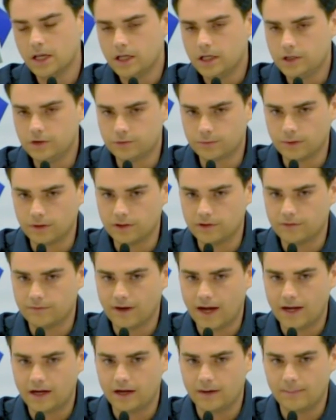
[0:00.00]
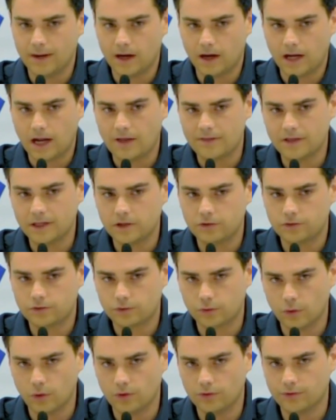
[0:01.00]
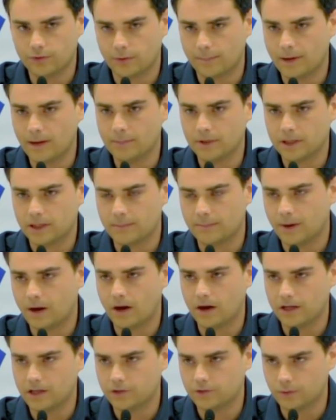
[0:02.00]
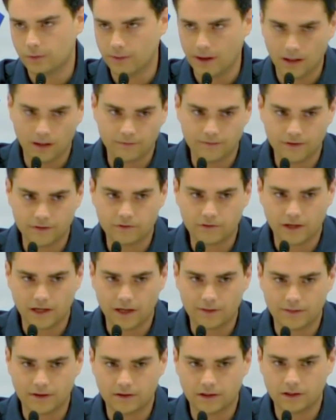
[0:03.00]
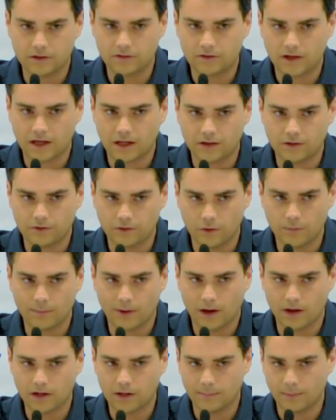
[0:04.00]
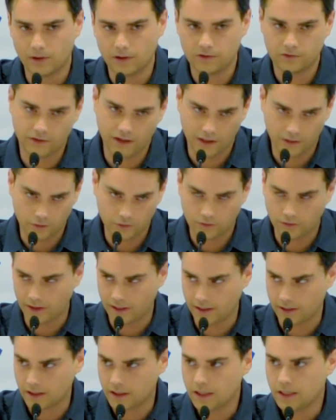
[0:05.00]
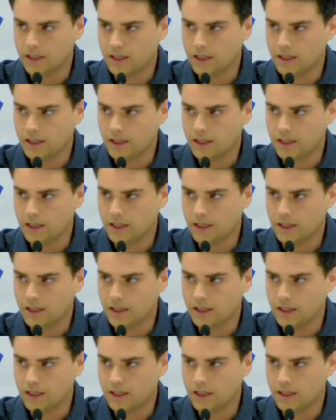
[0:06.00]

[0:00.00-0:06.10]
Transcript: he's really divided America. I think he's trolled the Republican Party into irrelevance, and I think that he's taken his own party to Bernie Sanders land.